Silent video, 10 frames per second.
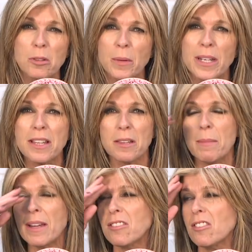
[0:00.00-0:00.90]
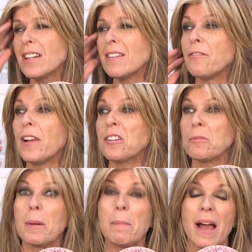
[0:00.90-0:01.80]
Do we need to mention I did
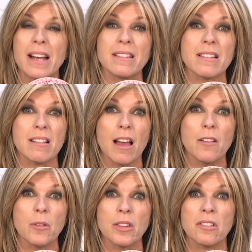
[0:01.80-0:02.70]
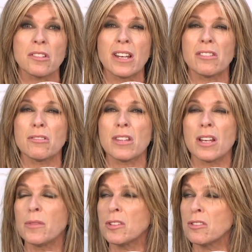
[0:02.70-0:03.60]
flash my pants live once on national
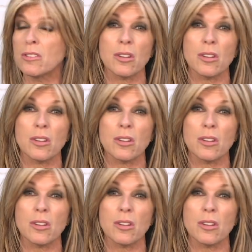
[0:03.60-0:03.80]
television?